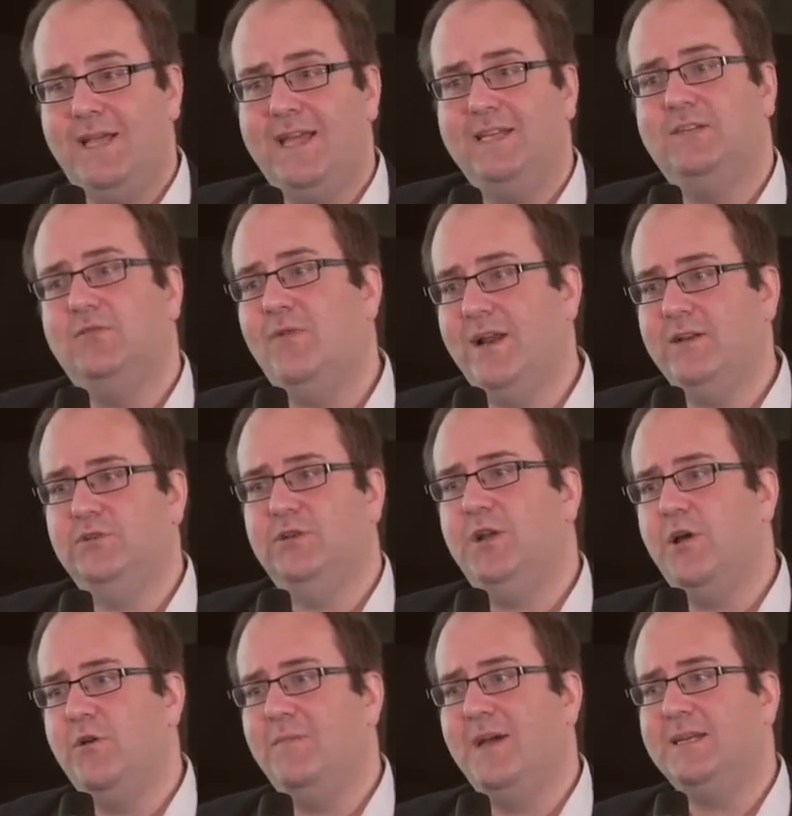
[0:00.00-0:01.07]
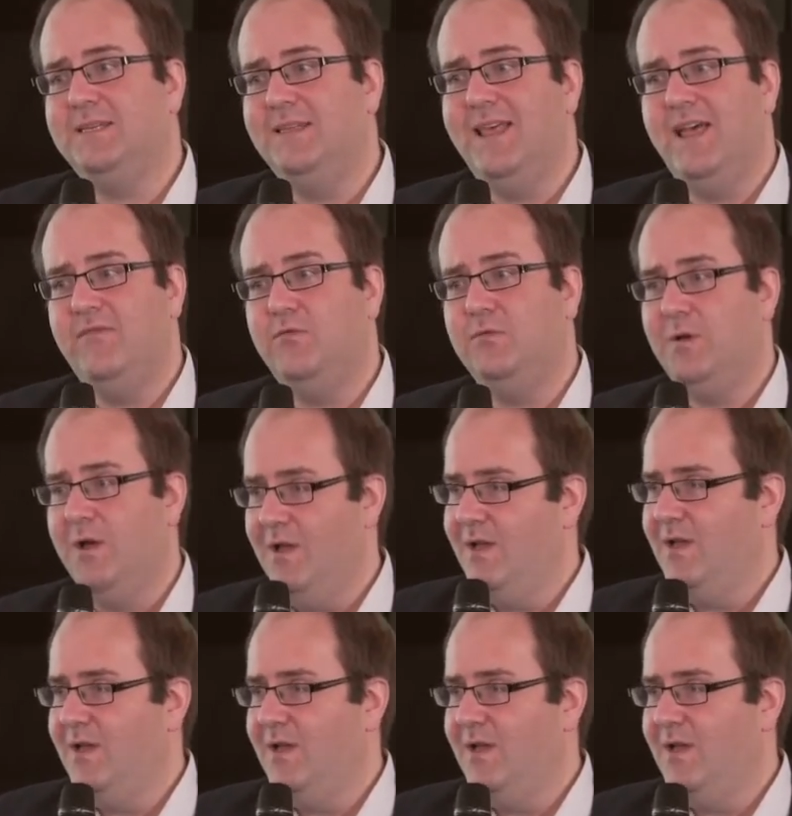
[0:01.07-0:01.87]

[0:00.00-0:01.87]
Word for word: data and genomics, and therefore